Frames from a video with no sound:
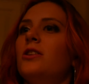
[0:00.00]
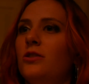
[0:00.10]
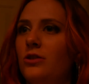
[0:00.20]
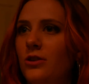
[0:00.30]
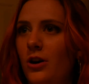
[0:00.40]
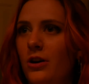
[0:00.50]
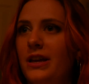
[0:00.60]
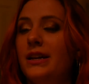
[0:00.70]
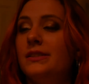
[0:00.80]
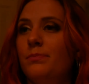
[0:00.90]
No,
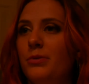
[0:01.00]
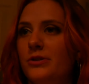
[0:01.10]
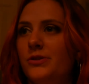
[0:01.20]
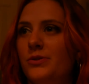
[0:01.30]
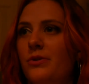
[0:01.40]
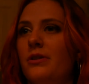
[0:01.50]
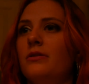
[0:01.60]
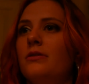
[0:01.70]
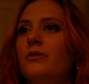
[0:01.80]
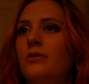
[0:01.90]
it's a bookstore.
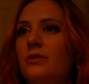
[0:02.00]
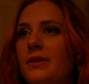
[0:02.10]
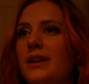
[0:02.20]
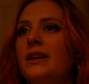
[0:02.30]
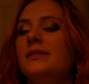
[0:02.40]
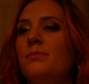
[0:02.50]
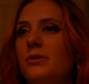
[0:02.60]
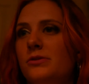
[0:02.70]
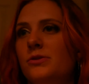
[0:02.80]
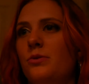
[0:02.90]
It's a
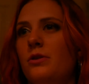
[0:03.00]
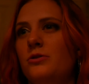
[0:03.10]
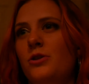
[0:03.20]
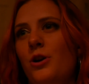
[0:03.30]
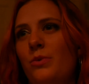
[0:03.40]
bookstore. No.